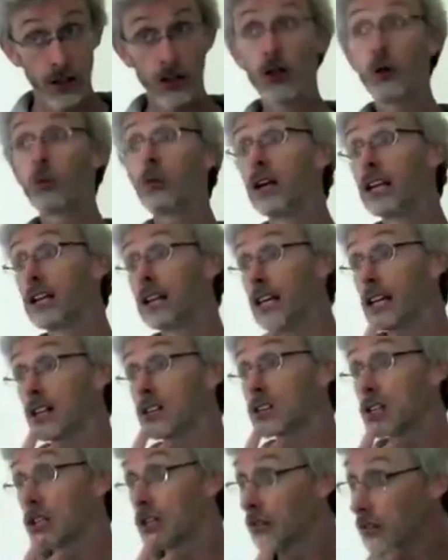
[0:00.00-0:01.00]
that we
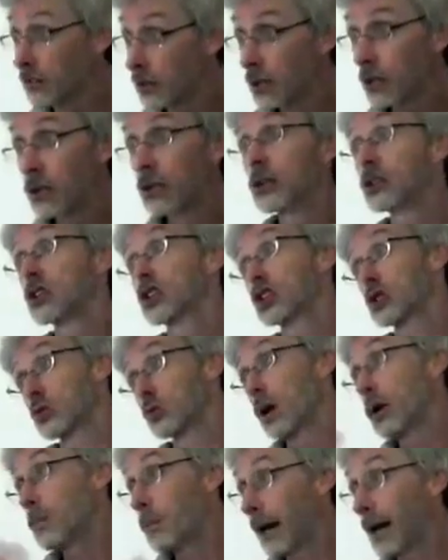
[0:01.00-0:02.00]
need to
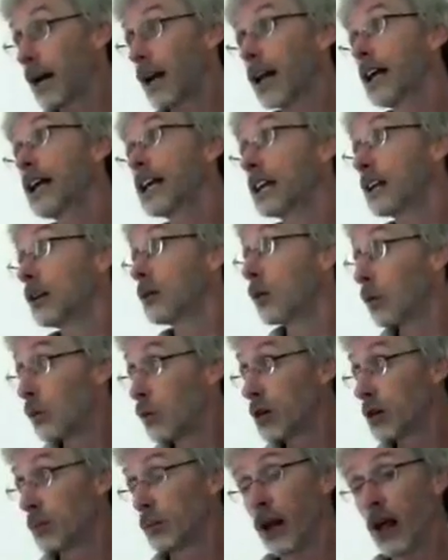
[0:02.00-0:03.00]
sweep it clean
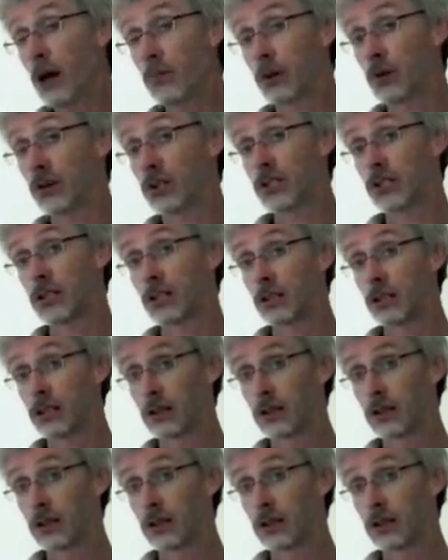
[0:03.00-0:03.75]
with the plant poison?